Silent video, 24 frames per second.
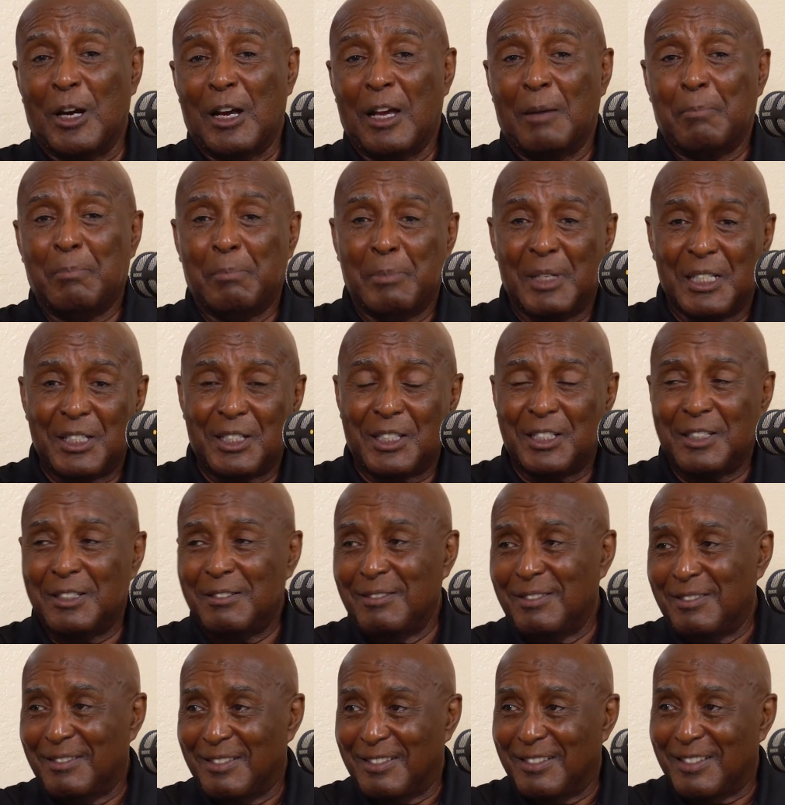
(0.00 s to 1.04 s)
I miss it
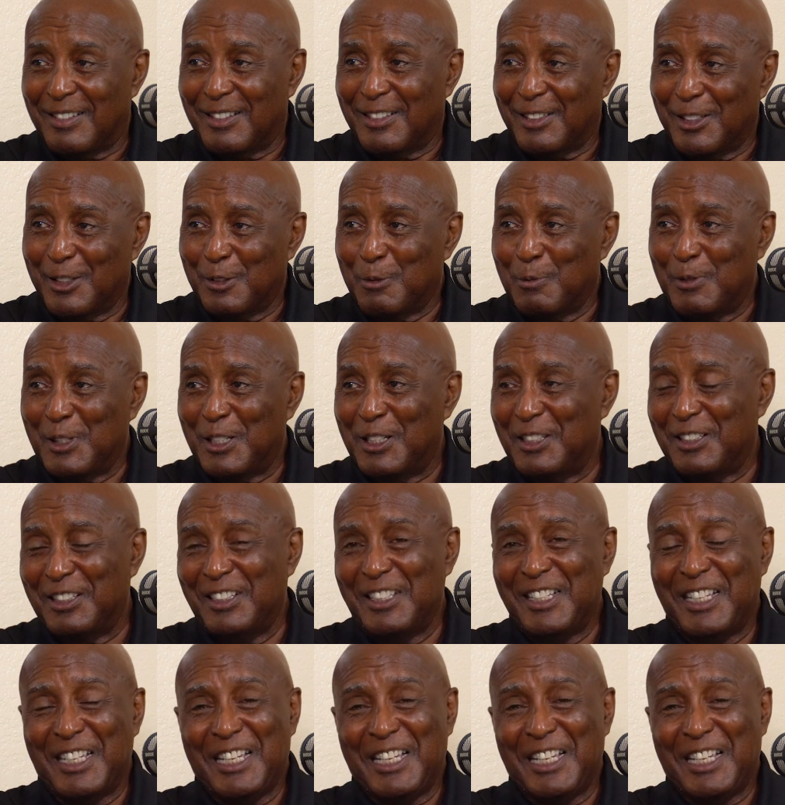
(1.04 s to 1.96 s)
a little bit.